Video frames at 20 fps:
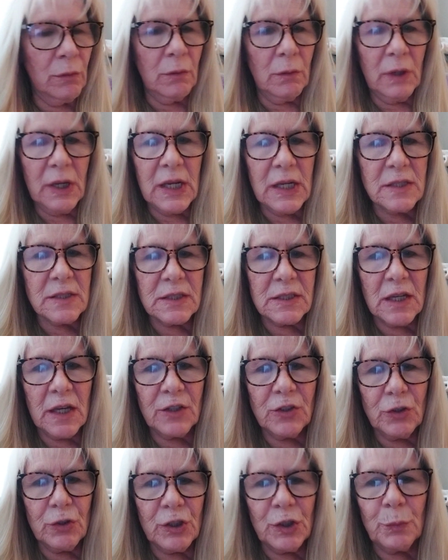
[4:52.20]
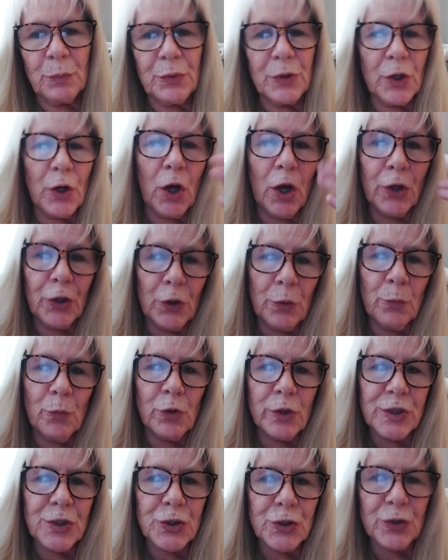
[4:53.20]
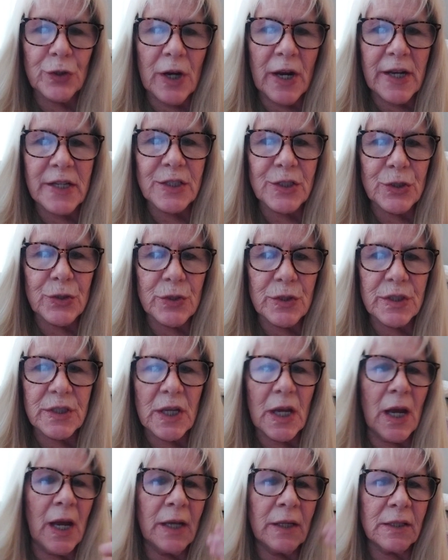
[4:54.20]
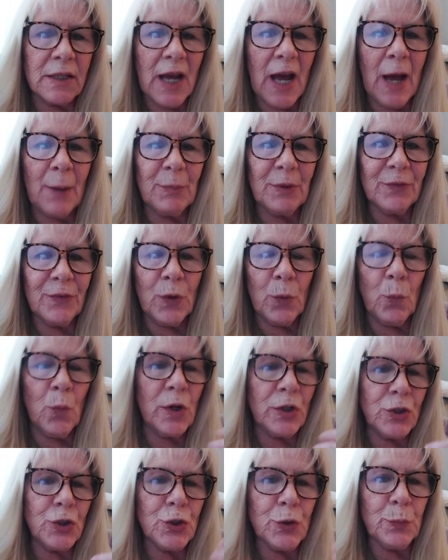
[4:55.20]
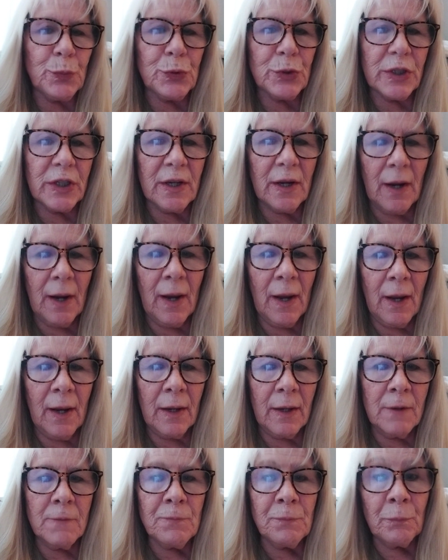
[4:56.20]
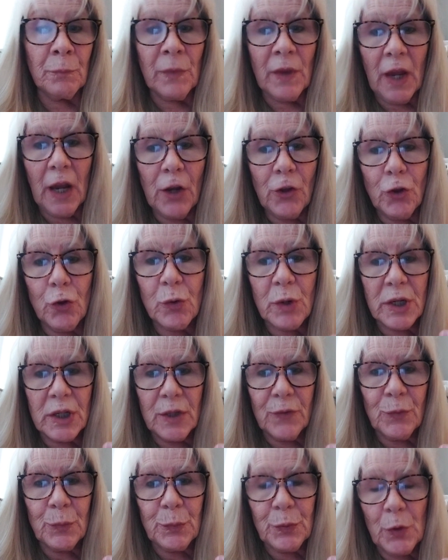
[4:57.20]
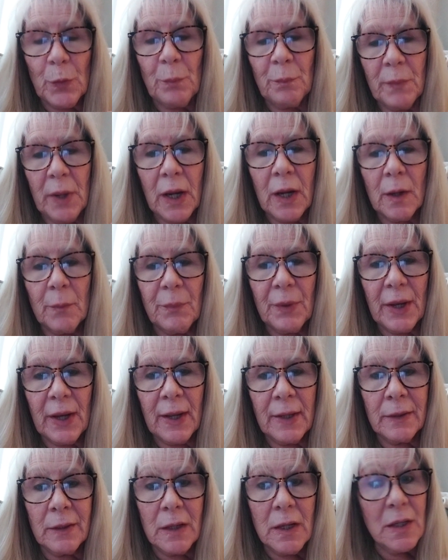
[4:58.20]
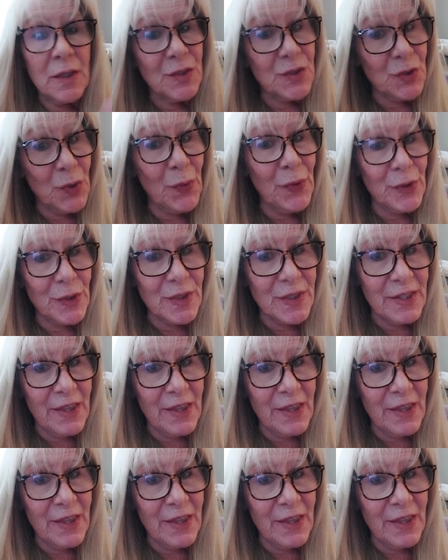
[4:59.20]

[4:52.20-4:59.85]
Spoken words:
He said you can put all your moisturizers on top of it once you put it on, and you can even put makeup on. So there's